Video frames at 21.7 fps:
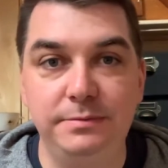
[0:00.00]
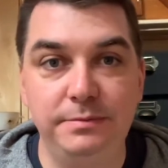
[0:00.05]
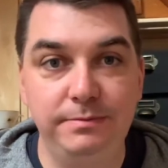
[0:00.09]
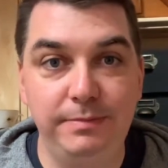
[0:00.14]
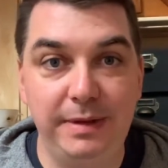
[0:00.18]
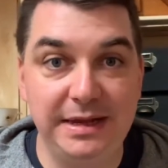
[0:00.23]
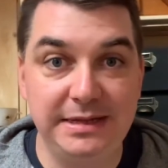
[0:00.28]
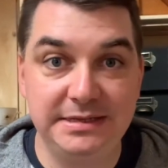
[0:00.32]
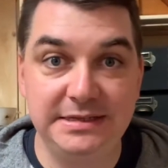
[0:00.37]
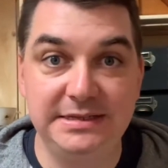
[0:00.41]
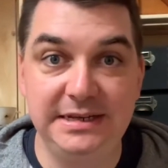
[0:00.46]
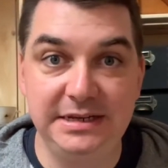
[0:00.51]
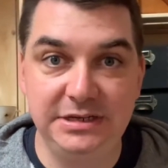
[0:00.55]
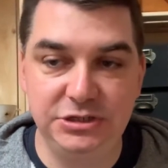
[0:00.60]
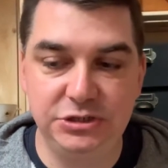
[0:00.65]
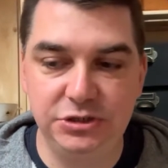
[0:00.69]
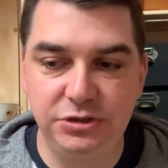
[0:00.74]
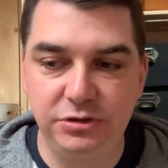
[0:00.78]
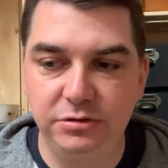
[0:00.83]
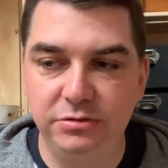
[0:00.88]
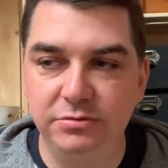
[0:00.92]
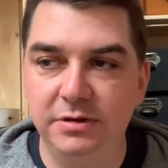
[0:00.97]
best to teach
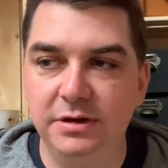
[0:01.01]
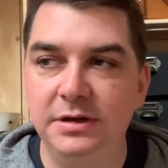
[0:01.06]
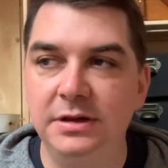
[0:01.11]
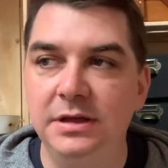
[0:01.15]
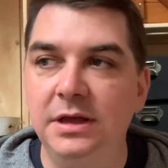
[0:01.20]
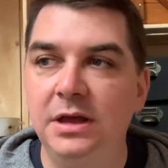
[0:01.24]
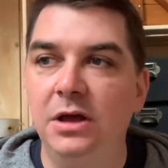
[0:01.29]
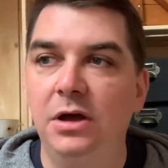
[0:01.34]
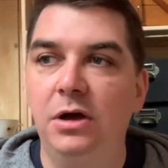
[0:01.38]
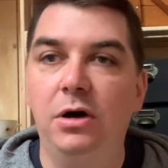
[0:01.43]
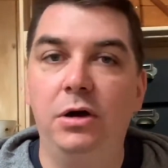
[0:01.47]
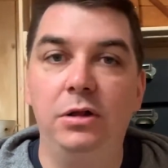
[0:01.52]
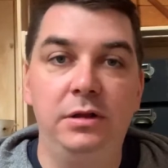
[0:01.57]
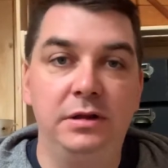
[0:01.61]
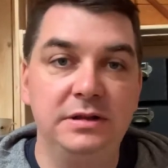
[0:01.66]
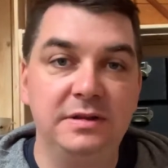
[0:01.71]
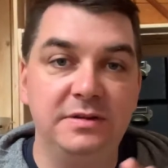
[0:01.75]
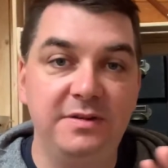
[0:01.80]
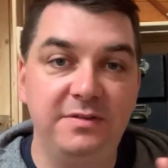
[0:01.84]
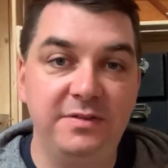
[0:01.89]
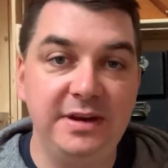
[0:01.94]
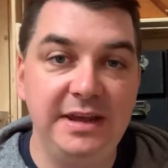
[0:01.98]
children, or lots
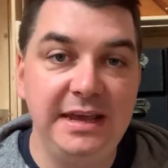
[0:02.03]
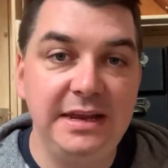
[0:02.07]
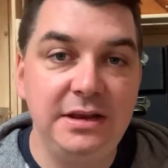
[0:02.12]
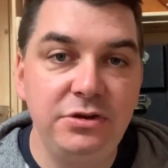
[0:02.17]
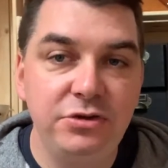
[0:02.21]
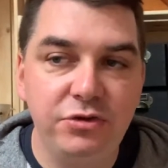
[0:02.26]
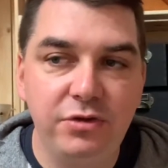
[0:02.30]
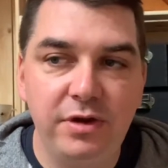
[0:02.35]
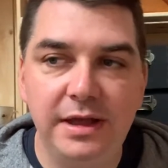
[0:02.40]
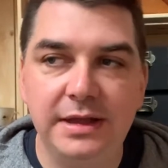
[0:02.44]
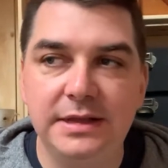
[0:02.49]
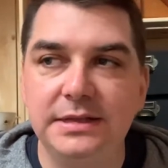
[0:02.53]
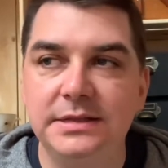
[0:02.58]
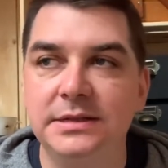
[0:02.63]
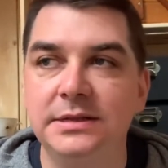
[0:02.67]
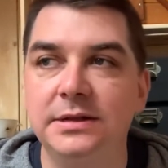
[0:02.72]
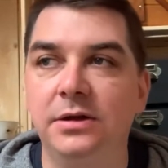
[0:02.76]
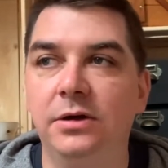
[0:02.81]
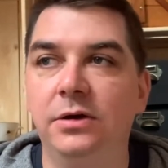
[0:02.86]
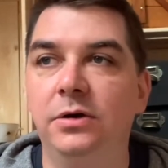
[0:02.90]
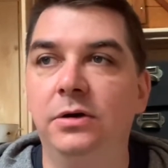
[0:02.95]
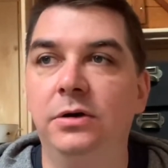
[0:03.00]
of different interests
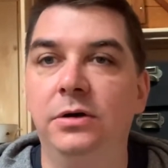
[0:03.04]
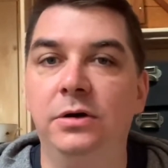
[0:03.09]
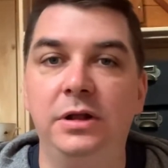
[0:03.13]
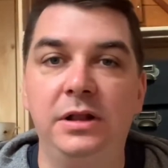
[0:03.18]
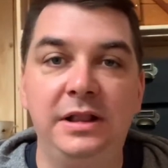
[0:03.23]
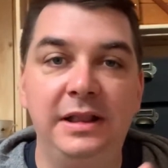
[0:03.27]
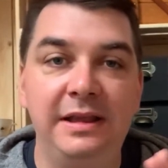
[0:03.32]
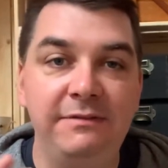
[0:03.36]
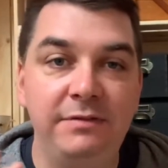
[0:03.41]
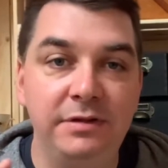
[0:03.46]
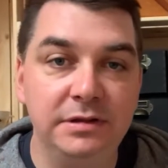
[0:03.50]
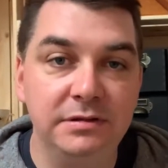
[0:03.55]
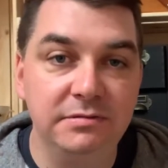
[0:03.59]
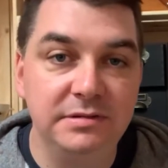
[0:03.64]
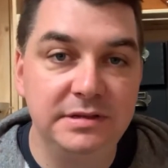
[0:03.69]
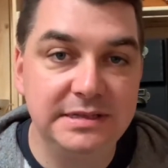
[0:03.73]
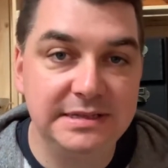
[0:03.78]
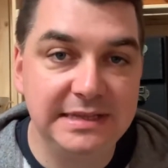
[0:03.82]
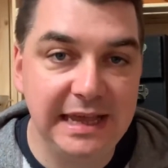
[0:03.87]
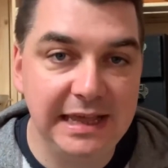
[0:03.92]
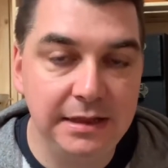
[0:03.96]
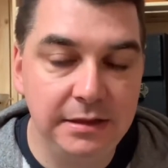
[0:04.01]
or levels of
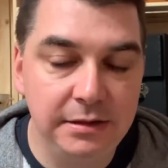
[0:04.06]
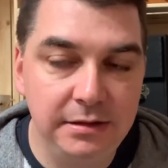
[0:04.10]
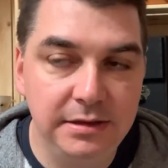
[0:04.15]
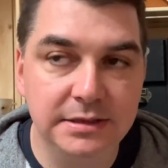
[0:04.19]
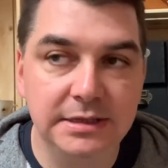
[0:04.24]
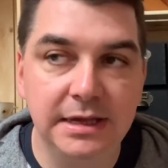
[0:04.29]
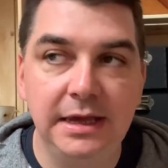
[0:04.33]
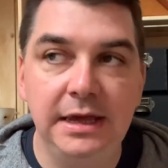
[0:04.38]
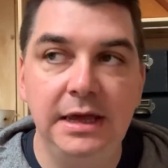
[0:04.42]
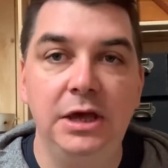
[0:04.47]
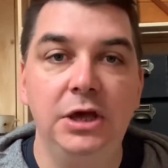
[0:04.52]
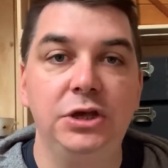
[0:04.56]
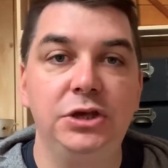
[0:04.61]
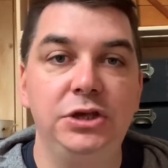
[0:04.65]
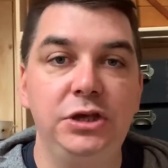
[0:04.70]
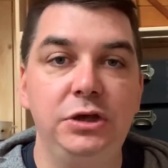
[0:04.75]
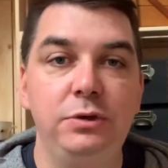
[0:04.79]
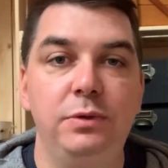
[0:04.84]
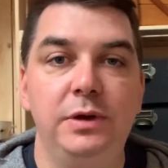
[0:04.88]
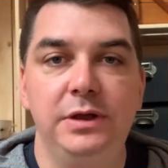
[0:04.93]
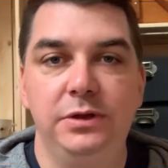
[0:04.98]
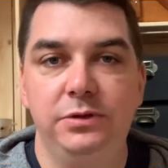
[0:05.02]
skills,
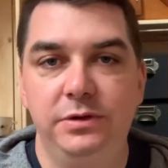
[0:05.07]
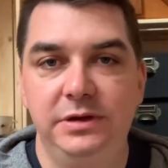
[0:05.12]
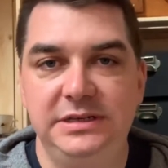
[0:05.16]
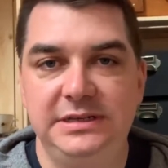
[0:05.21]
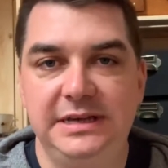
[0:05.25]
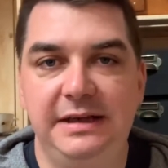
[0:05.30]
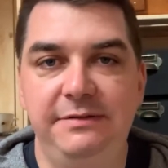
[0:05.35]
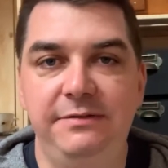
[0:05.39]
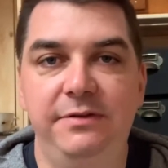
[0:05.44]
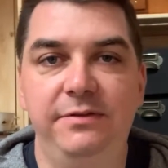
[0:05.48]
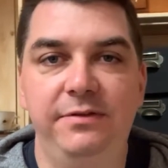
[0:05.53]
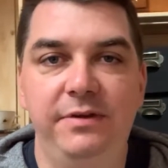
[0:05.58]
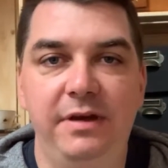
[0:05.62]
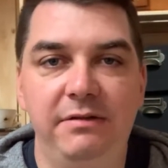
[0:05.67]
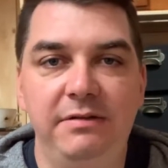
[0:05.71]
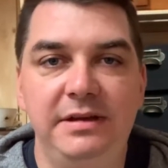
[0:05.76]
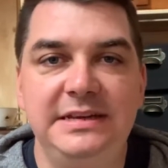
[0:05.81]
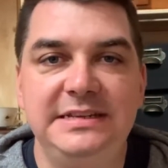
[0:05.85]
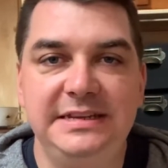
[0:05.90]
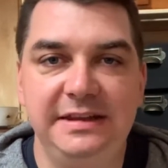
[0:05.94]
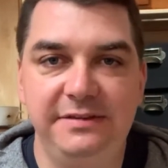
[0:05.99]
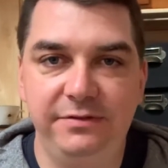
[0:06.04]
you are going to have a
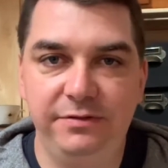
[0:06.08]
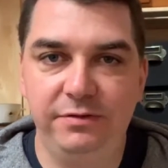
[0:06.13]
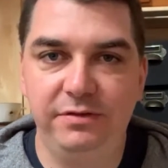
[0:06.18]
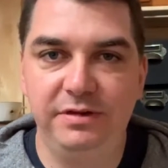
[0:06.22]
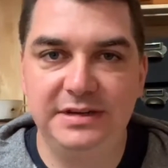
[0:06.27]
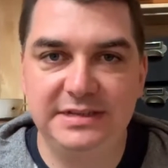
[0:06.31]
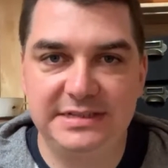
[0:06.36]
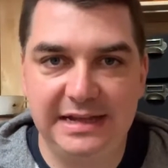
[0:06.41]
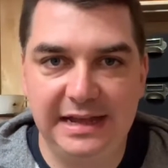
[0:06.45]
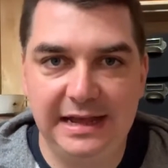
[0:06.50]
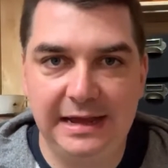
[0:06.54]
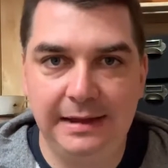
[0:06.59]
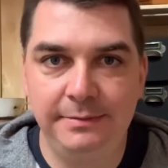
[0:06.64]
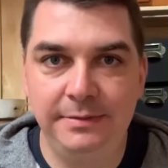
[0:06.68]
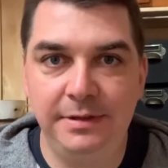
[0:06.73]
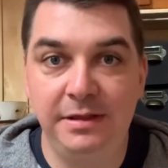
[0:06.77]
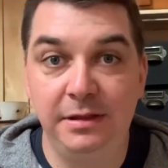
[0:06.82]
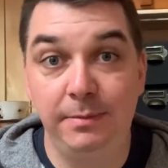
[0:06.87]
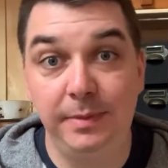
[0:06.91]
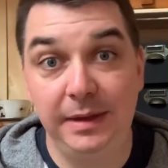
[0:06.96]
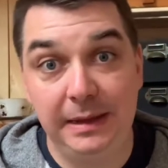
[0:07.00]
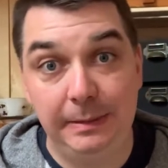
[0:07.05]
very different time
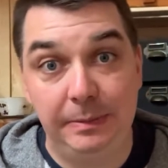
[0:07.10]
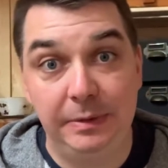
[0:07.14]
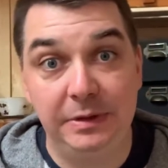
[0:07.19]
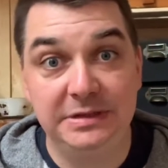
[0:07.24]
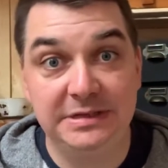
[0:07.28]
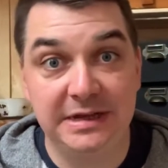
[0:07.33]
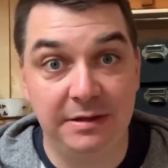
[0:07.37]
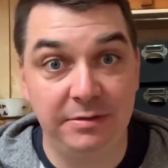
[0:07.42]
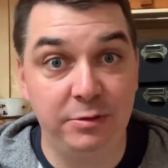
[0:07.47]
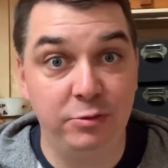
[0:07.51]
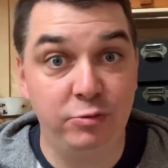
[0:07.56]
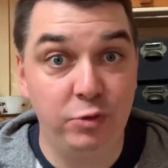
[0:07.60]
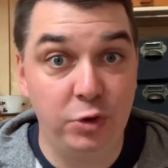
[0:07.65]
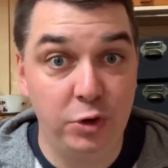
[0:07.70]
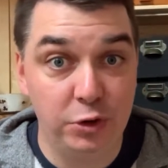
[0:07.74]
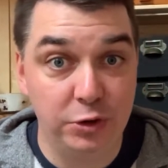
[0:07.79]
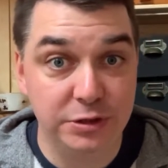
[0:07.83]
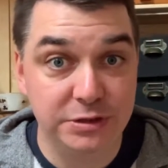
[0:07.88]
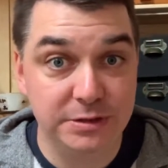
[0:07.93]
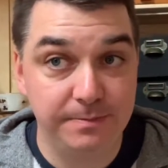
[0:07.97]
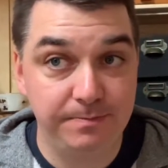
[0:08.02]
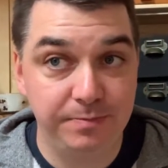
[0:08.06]
than the people down the
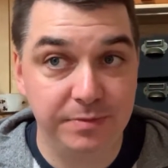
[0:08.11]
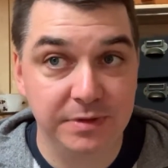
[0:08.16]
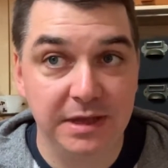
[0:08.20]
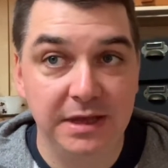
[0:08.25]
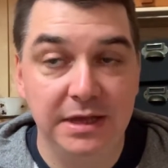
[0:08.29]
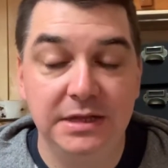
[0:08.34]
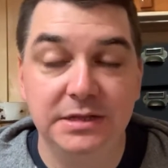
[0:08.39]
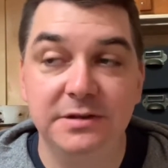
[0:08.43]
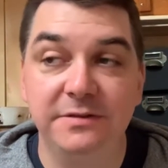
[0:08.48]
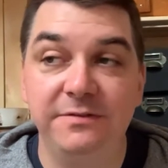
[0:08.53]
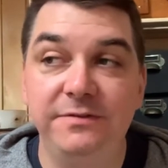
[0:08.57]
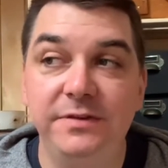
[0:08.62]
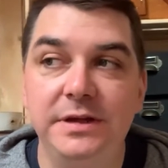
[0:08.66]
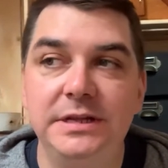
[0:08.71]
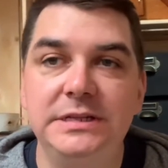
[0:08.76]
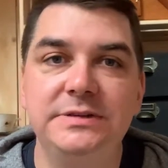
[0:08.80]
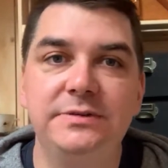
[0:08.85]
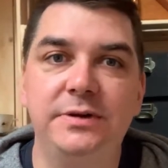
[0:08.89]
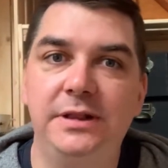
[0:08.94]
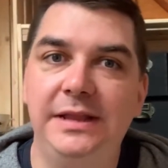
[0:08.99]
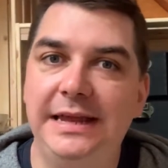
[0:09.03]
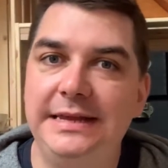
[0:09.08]
road. So first
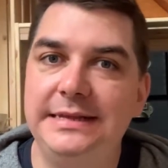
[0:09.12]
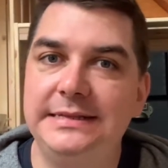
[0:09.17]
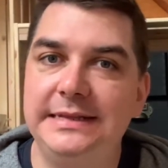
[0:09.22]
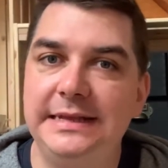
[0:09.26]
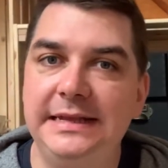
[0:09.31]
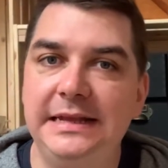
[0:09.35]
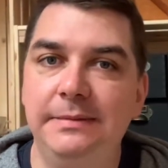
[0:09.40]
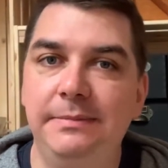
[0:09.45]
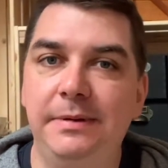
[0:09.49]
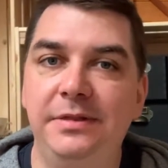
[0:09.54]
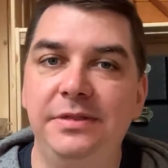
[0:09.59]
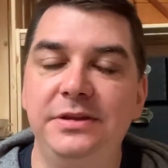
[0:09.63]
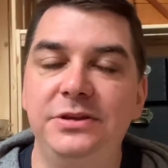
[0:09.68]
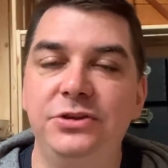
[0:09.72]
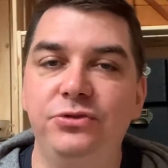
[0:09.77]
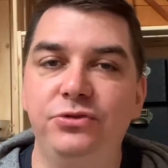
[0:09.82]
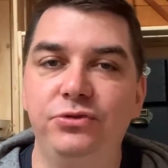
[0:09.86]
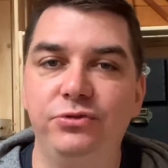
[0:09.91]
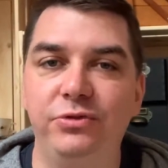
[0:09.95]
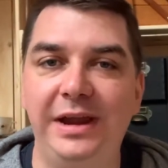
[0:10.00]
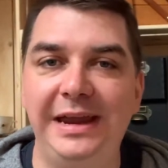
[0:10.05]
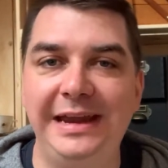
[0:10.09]
of all, let's think about the
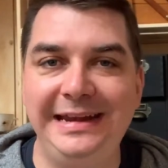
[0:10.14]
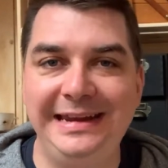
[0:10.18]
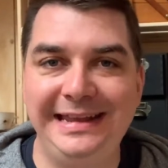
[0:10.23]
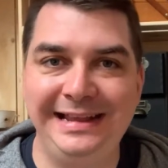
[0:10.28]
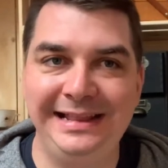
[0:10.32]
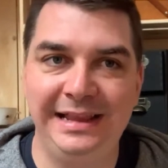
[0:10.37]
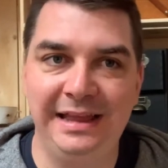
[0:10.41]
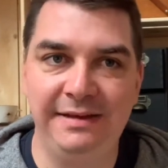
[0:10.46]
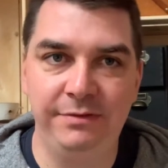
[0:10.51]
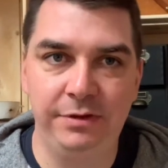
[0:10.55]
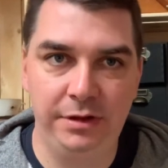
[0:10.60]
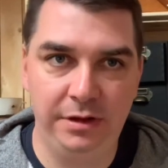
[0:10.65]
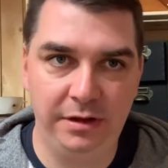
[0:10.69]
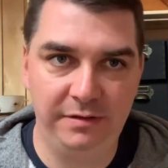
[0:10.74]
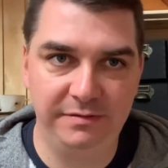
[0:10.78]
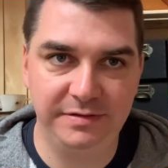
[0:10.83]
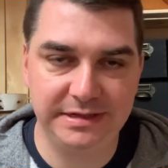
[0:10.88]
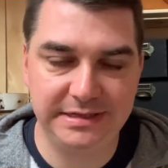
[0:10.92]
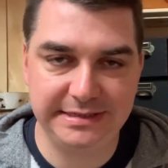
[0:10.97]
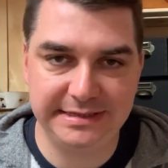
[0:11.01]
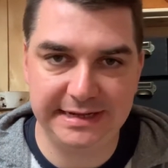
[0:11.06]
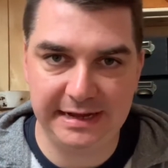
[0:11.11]
training level of
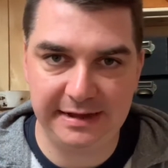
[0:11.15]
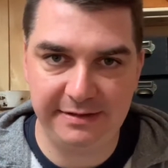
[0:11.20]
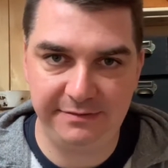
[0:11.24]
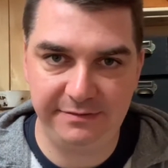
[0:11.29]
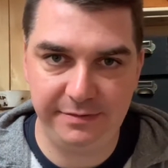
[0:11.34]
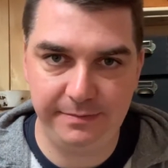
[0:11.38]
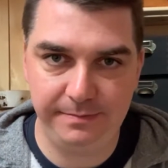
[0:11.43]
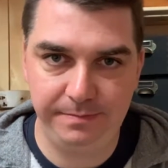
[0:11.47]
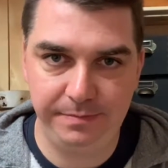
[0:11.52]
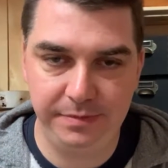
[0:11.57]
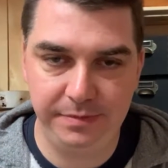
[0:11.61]
staff.